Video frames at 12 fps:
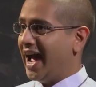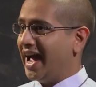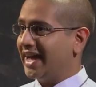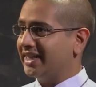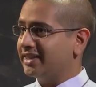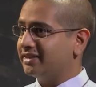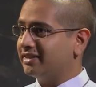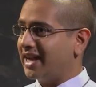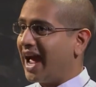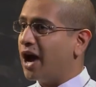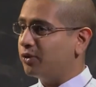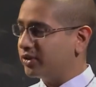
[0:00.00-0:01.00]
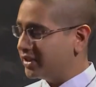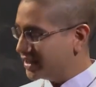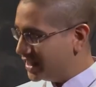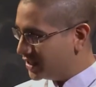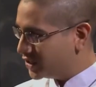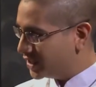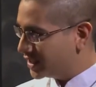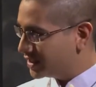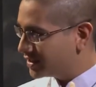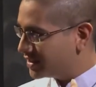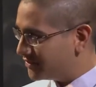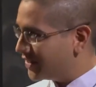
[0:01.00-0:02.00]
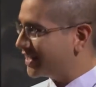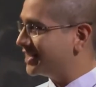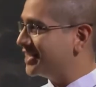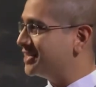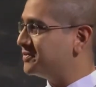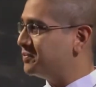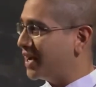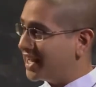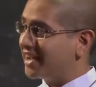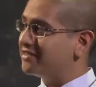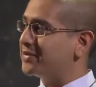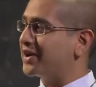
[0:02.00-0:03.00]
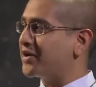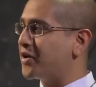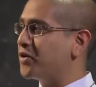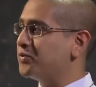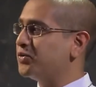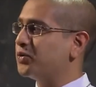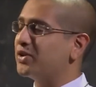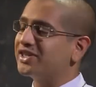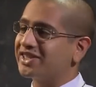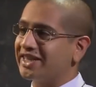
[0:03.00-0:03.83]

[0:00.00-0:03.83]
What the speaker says: And how the teachings affected my life back home, which